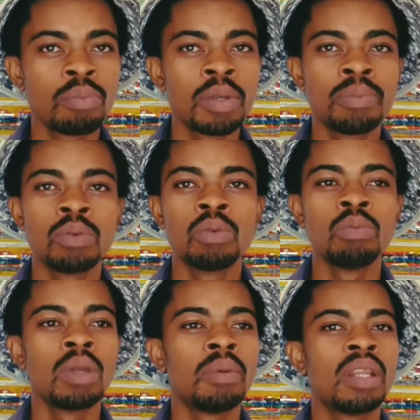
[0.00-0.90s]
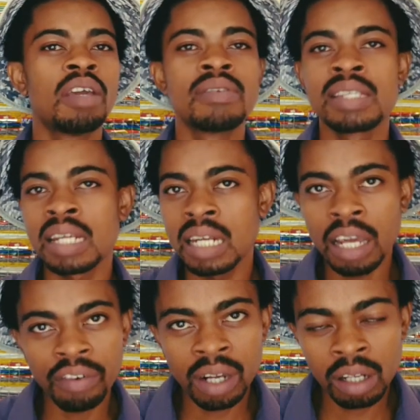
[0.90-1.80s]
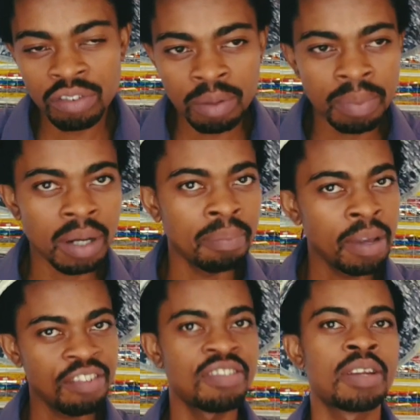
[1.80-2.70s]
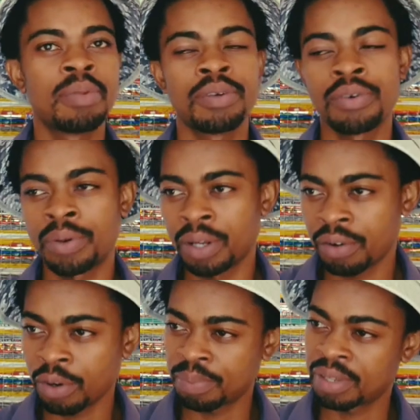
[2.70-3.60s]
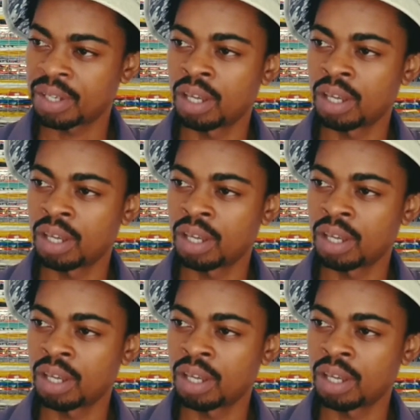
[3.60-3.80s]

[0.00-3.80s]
people who maybe never studied agriculture but are passionate about growing crops.